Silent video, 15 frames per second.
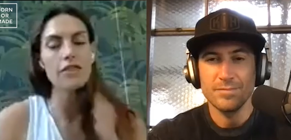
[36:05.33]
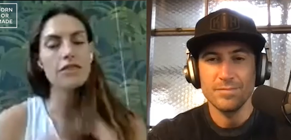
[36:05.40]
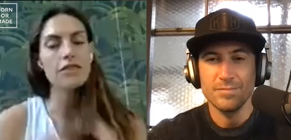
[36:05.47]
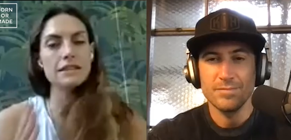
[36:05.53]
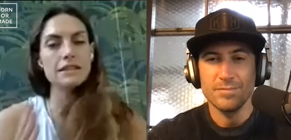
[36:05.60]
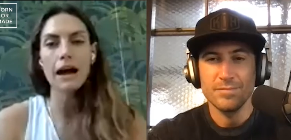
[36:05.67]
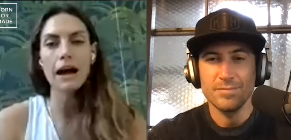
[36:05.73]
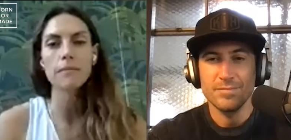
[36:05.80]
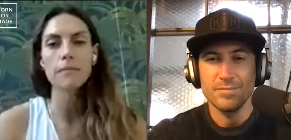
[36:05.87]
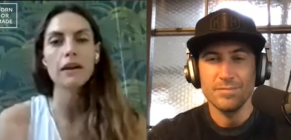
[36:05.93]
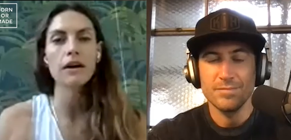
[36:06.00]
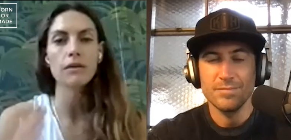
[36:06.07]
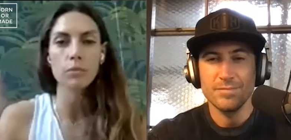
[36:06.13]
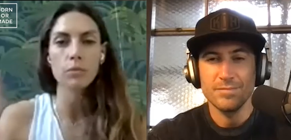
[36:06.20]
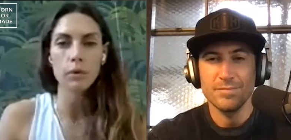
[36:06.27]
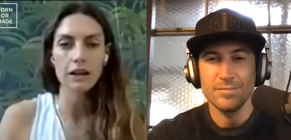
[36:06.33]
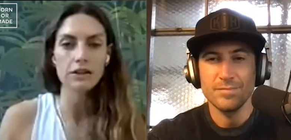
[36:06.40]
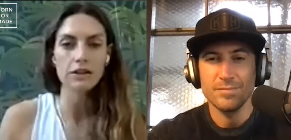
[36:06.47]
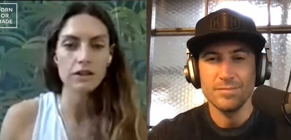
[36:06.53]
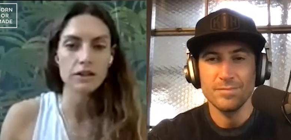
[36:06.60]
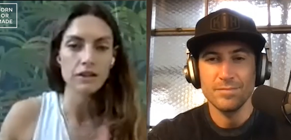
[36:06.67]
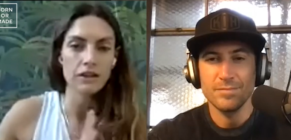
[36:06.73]
Speaker 1: the timing of
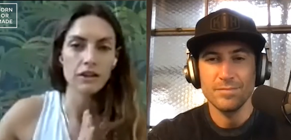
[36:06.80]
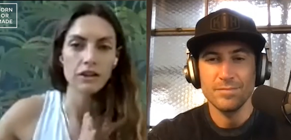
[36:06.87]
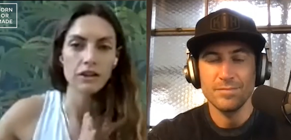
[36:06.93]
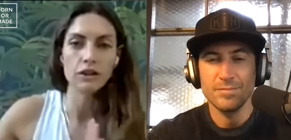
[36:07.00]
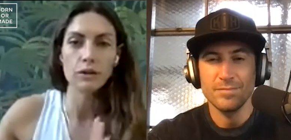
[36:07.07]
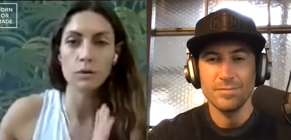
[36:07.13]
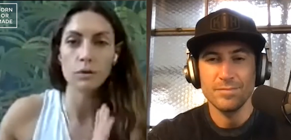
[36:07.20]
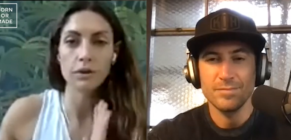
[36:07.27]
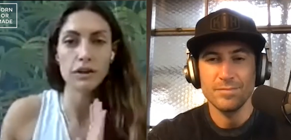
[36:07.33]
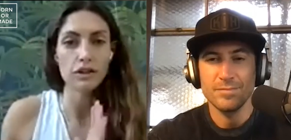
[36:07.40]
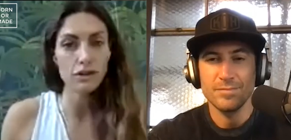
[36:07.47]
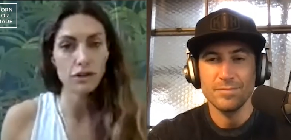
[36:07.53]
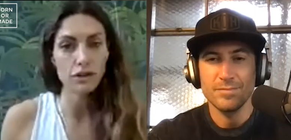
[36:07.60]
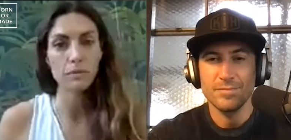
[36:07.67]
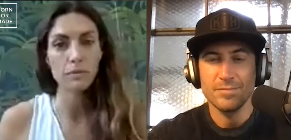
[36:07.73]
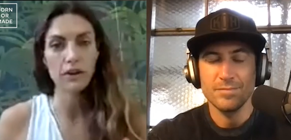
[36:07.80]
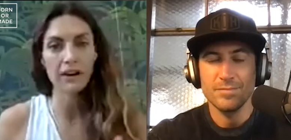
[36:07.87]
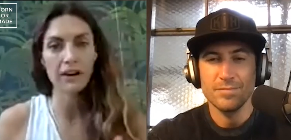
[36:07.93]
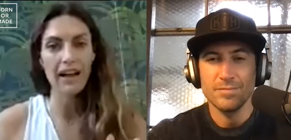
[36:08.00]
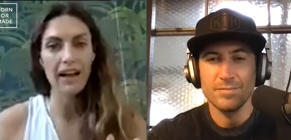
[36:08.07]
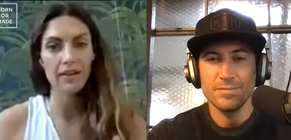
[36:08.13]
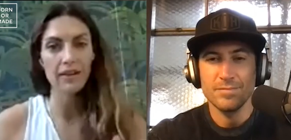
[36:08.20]
which you consume
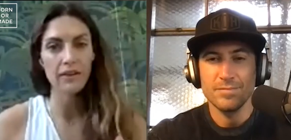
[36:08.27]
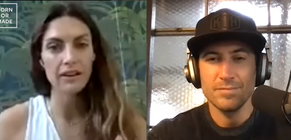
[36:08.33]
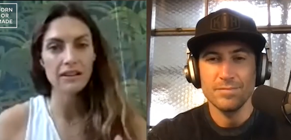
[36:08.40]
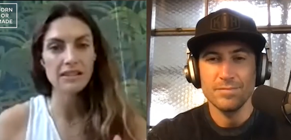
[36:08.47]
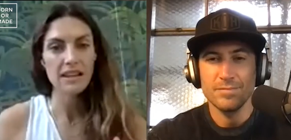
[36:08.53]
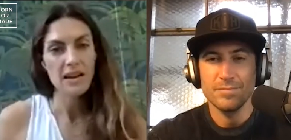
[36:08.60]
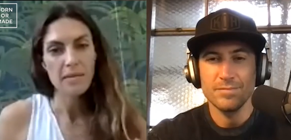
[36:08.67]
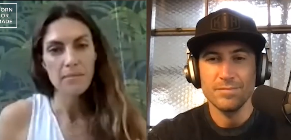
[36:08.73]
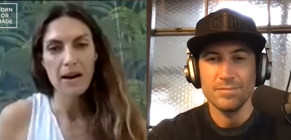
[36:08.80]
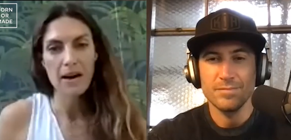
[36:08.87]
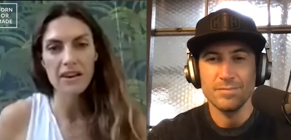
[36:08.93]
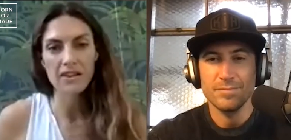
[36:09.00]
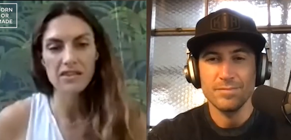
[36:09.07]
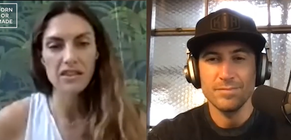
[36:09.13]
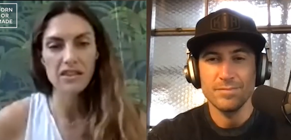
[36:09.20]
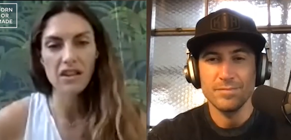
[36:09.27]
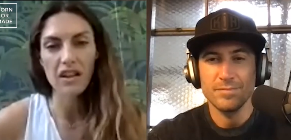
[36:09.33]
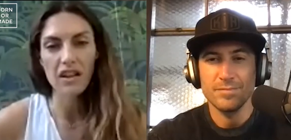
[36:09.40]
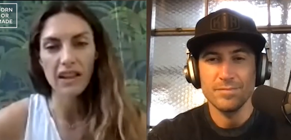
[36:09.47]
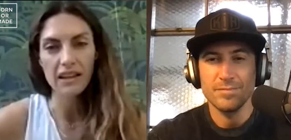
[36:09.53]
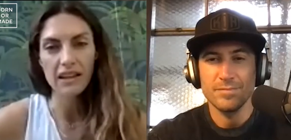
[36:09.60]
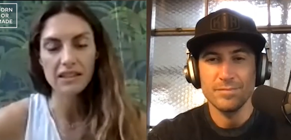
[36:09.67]
your calories matters a
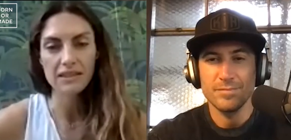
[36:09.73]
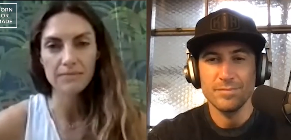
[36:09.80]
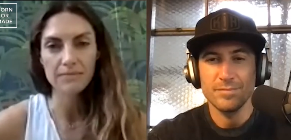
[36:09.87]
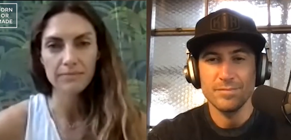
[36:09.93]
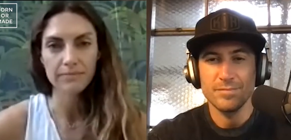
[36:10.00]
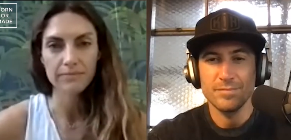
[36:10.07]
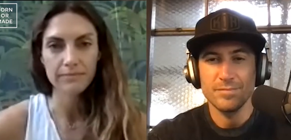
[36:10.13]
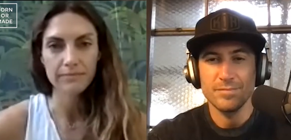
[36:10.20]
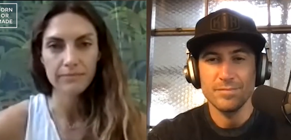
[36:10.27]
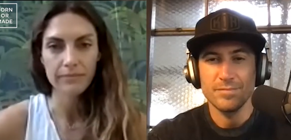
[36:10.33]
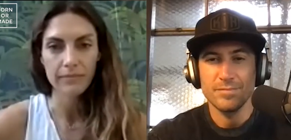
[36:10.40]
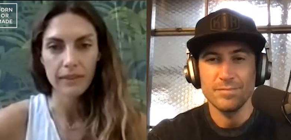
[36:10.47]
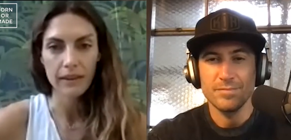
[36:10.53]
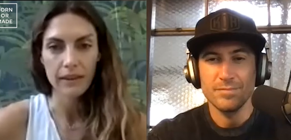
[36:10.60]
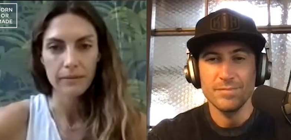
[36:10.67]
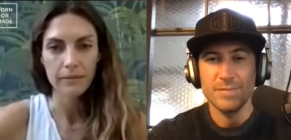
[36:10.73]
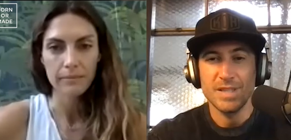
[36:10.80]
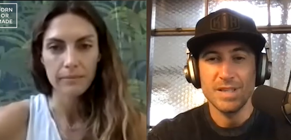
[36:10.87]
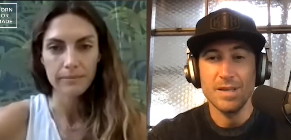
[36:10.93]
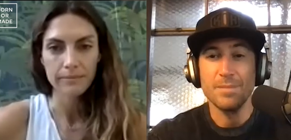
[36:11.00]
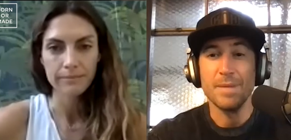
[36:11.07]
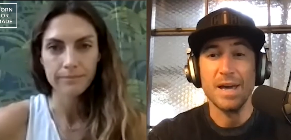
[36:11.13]
lot less.
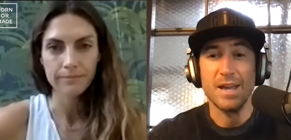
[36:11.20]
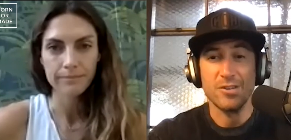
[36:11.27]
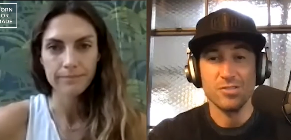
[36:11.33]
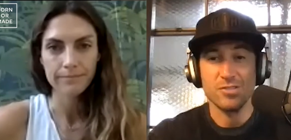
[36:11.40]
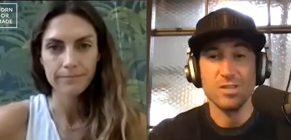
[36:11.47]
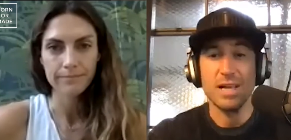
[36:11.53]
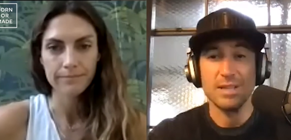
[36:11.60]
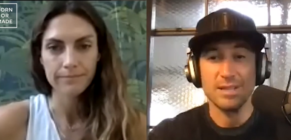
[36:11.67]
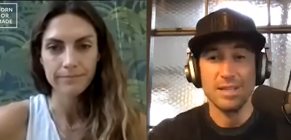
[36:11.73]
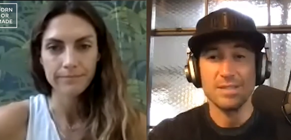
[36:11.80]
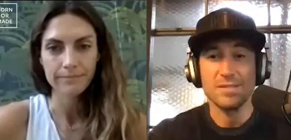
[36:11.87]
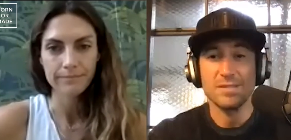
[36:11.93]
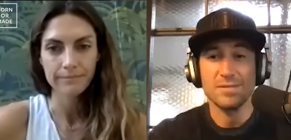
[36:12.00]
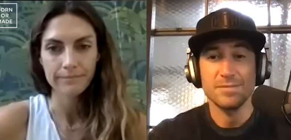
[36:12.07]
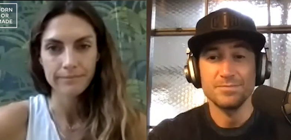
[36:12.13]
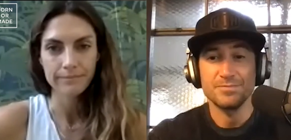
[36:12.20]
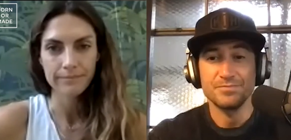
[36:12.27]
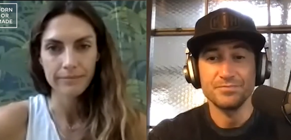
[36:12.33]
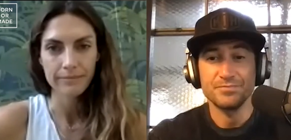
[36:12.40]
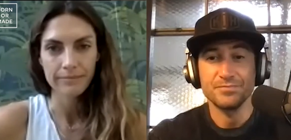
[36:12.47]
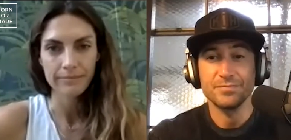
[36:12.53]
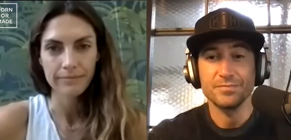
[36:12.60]
Speaker 2: It matters a lot less.
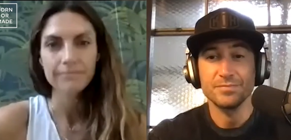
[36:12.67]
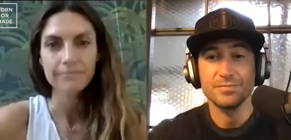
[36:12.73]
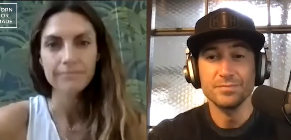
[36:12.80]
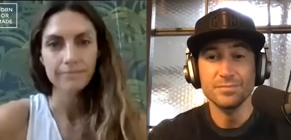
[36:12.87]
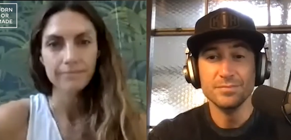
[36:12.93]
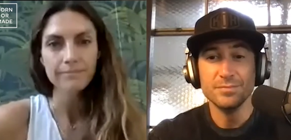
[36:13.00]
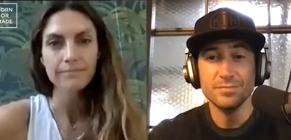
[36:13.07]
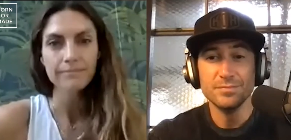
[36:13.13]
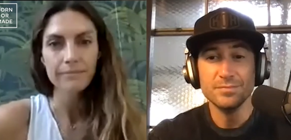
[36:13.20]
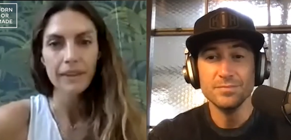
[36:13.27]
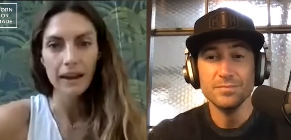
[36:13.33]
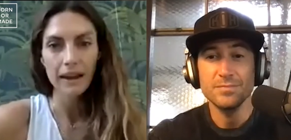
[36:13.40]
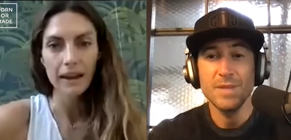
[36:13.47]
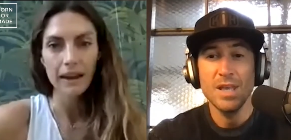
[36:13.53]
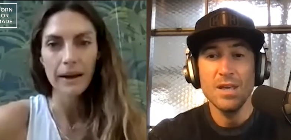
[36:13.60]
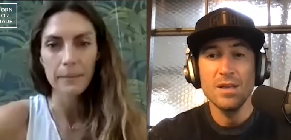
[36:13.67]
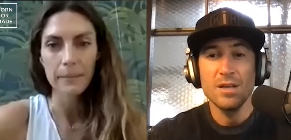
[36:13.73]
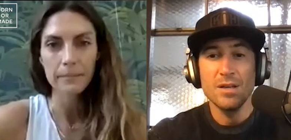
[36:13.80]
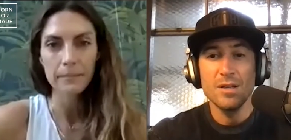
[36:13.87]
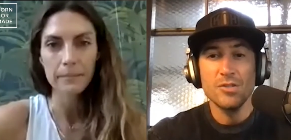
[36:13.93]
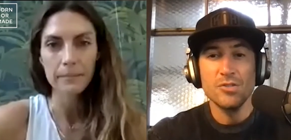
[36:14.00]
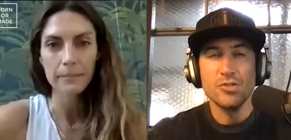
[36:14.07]
Yeah.
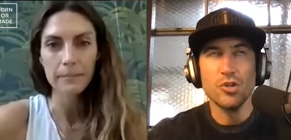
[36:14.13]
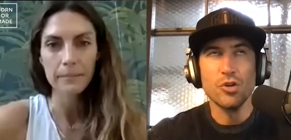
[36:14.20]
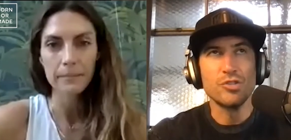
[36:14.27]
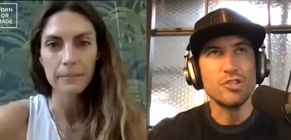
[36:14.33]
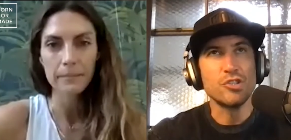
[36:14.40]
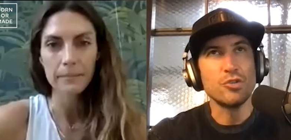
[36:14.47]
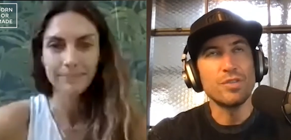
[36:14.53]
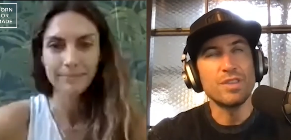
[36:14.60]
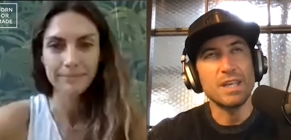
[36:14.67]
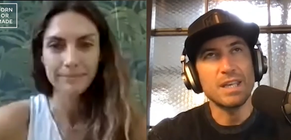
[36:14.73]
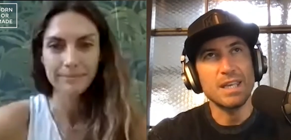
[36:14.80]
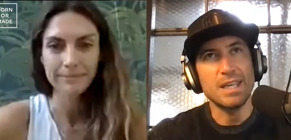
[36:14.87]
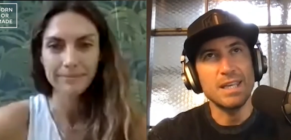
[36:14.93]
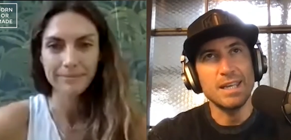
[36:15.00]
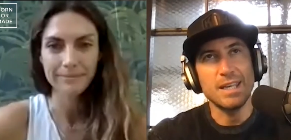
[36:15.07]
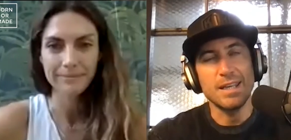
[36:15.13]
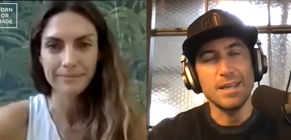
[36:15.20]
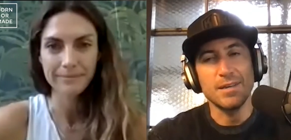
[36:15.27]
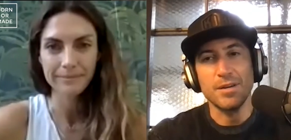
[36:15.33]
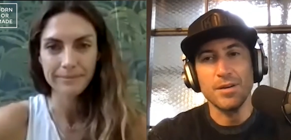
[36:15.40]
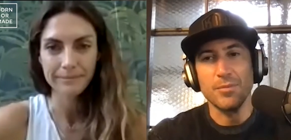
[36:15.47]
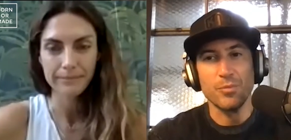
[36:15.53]
So do you think
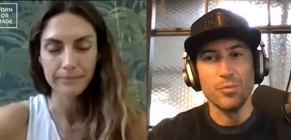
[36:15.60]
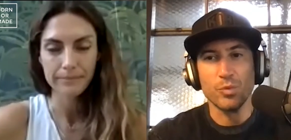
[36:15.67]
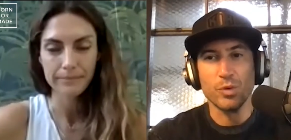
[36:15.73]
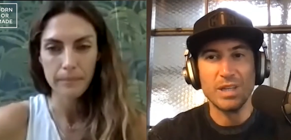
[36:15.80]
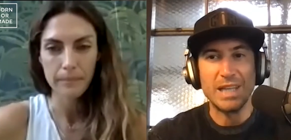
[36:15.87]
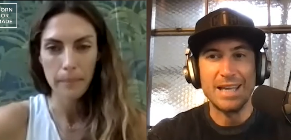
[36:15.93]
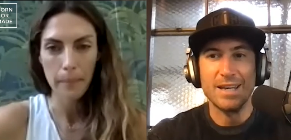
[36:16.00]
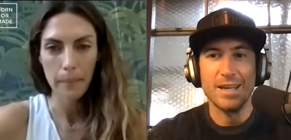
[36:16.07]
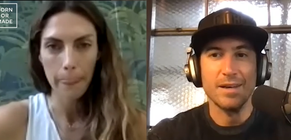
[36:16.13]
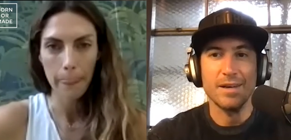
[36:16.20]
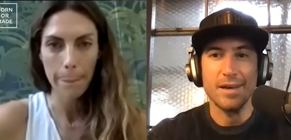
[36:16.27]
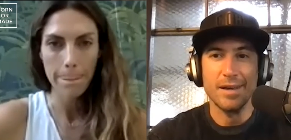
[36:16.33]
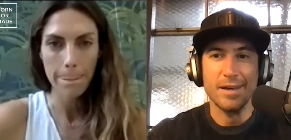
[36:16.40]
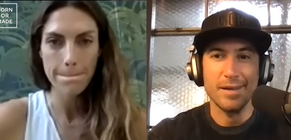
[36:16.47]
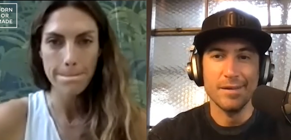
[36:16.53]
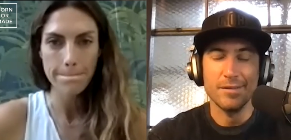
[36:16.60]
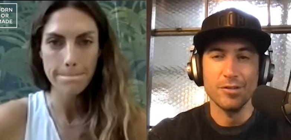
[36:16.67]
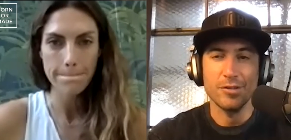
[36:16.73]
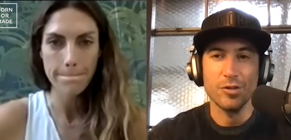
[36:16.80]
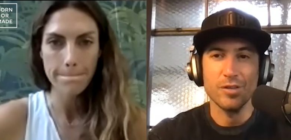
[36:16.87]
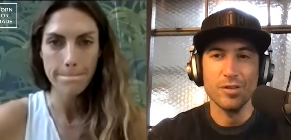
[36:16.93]
eating late at night, you know,